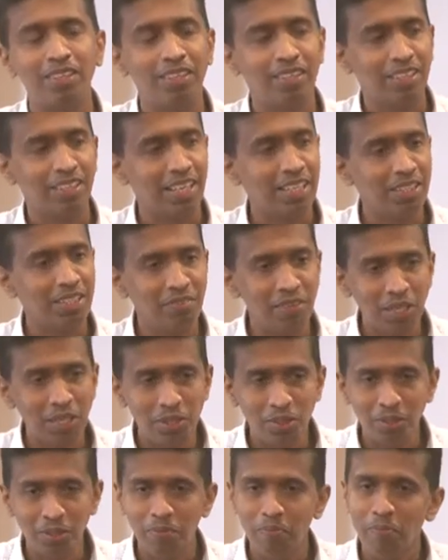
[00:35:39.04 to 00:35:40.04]
get the
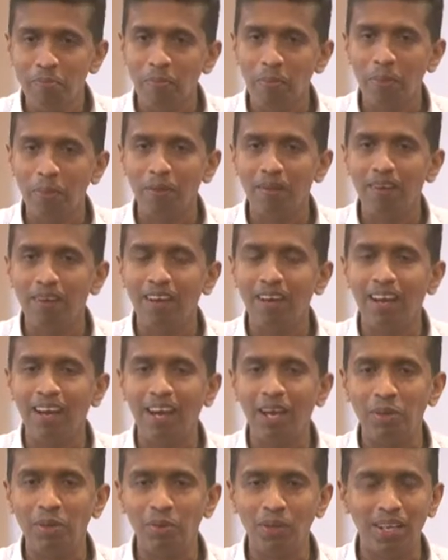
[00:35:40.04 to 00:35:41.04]
video
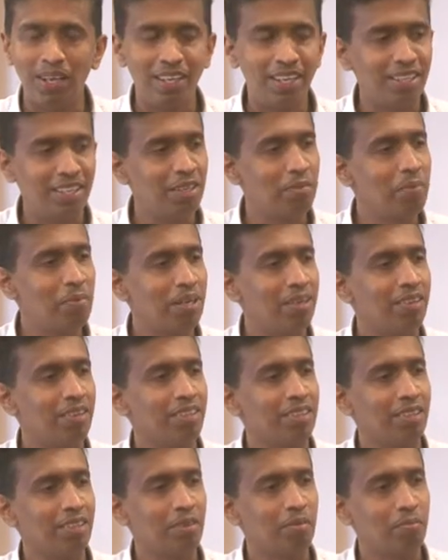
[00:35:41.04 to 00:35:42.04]
and you can get it, but
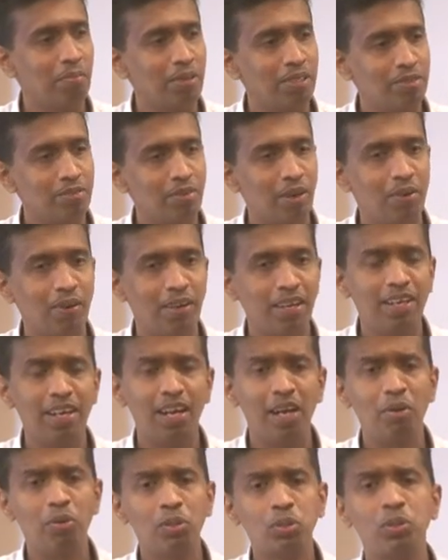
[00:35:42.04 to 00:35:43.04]
please try to attend
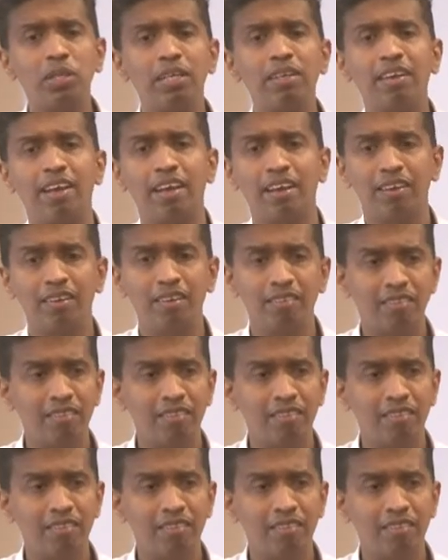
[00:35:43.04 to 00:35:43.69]
and also interact.